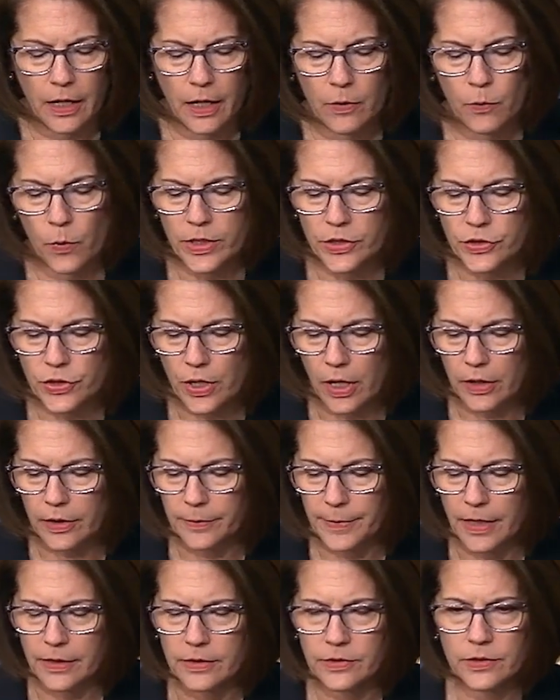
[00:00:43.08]
I, I, want to
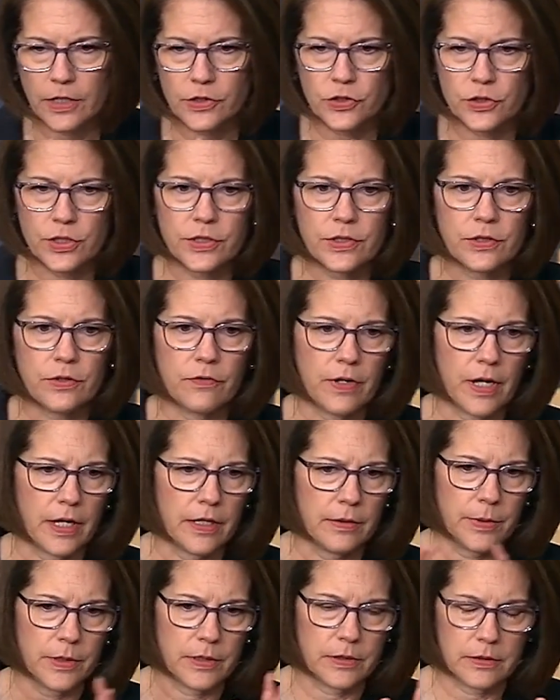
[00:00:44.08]
talk about. It's not just
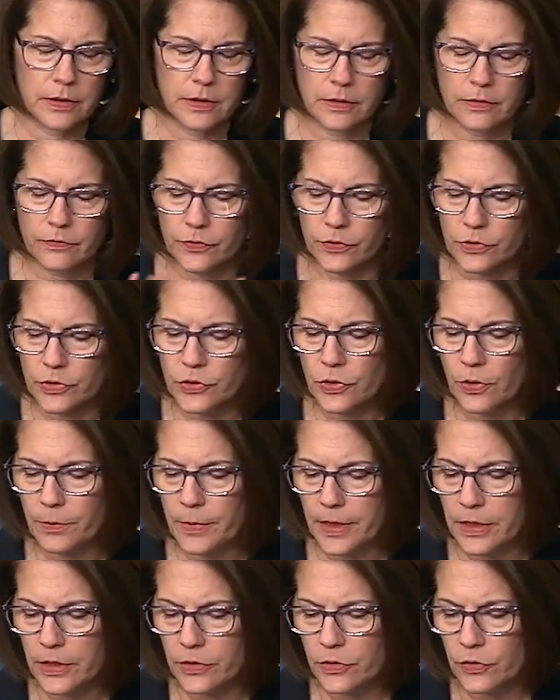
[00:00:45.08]
Nevada, but uh, for so
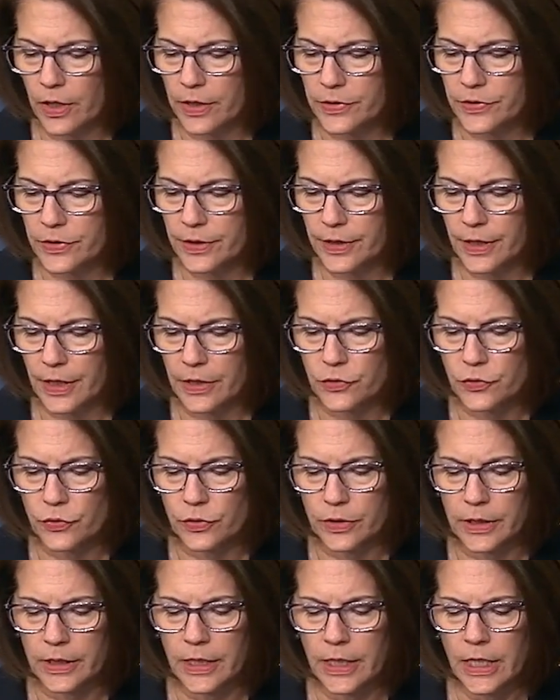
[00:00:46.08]
many across the
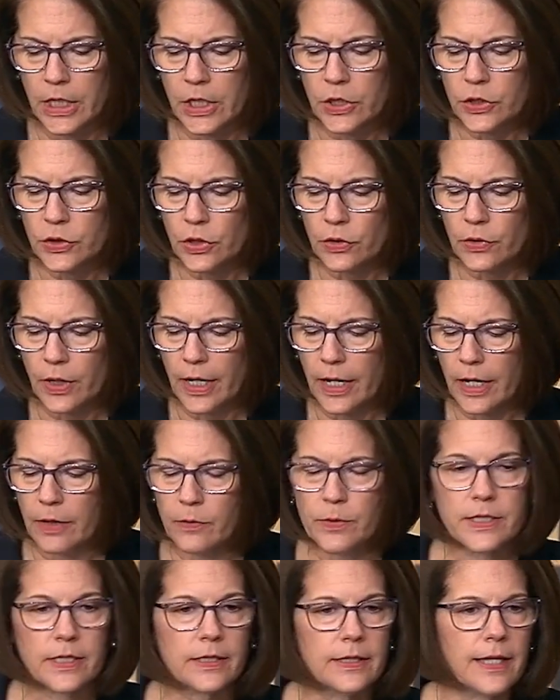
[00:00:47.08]
country. You know,
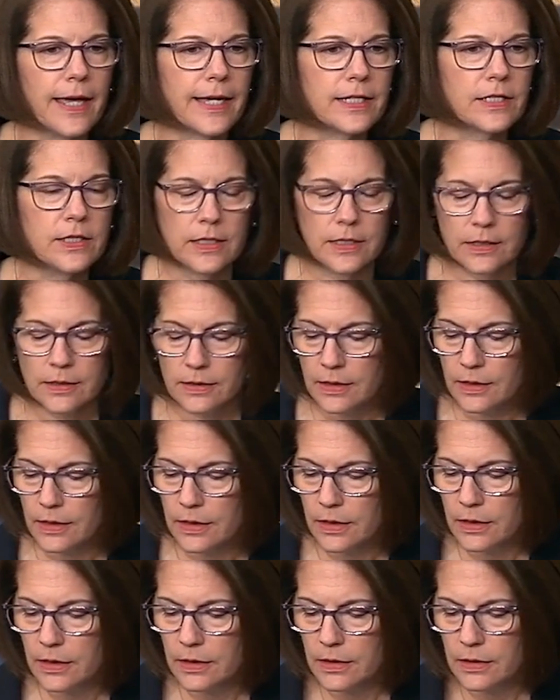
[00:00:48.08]
I, I was elected uh,
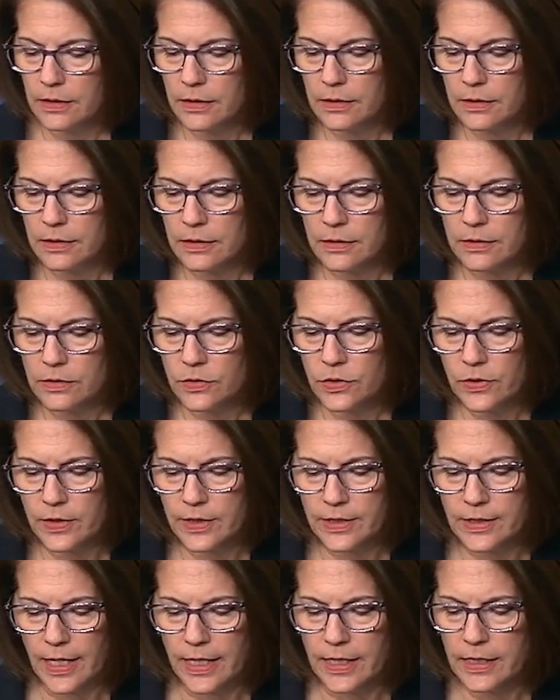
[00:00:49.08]
uh, to
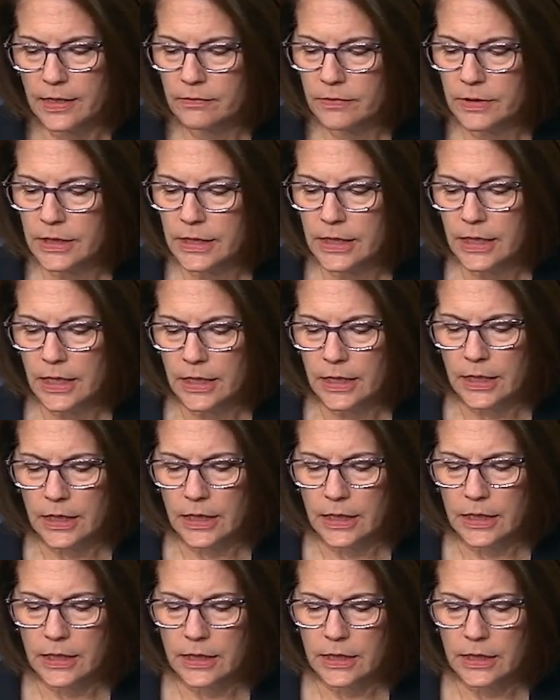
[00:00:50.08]
the Senate,
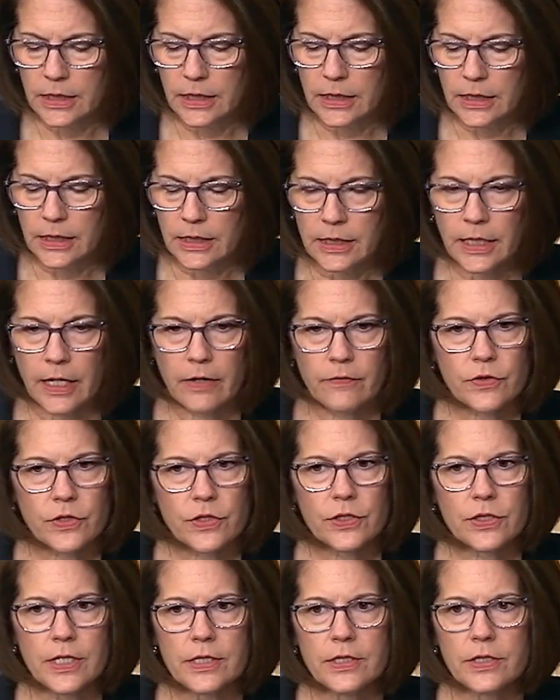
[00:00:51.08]
uh, and
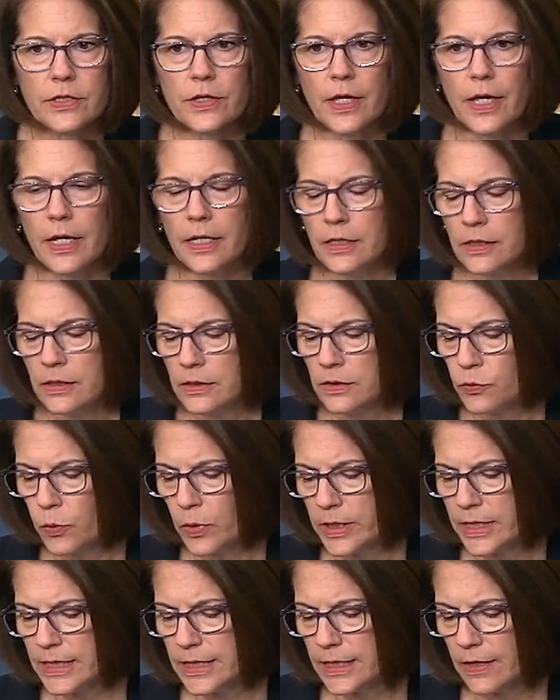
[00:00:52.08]
ever since then, in
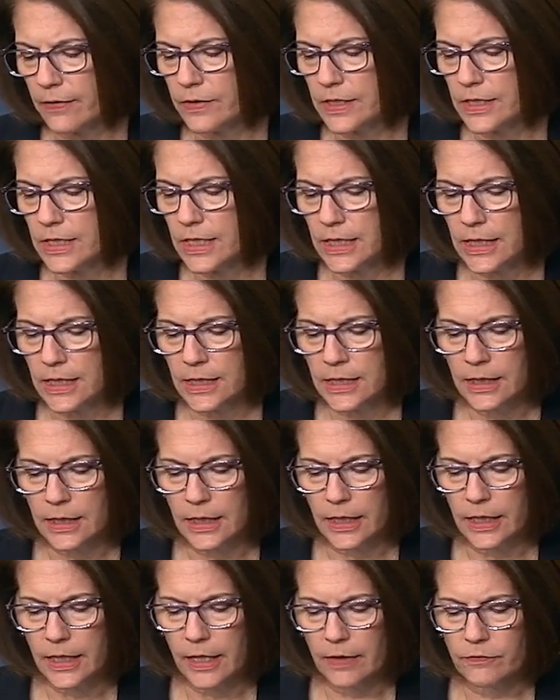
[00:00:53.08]
2017,
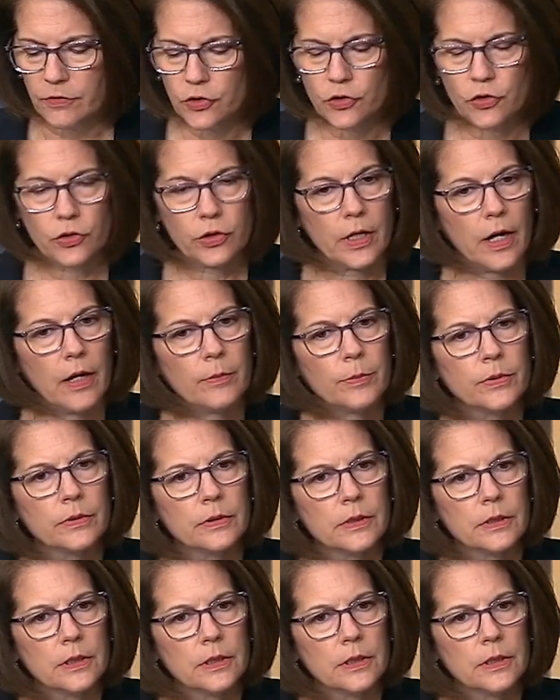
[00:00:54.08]
I have stood up